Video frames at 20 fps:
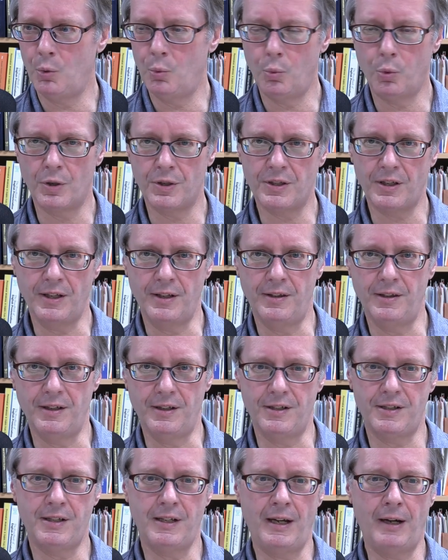words like
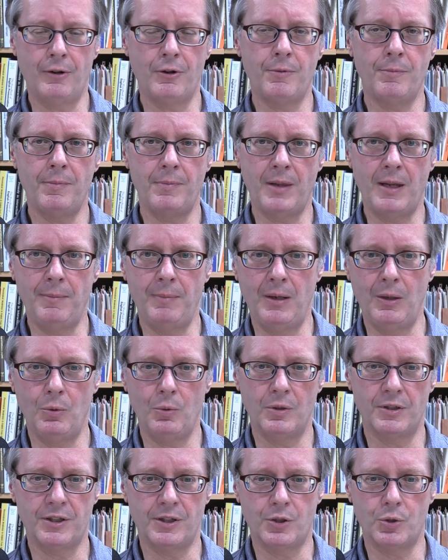this? How do they
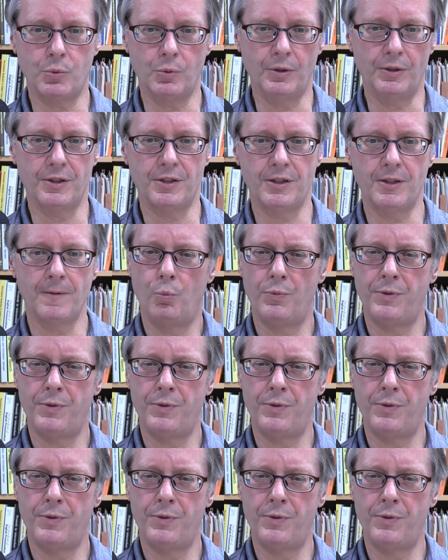mean such words?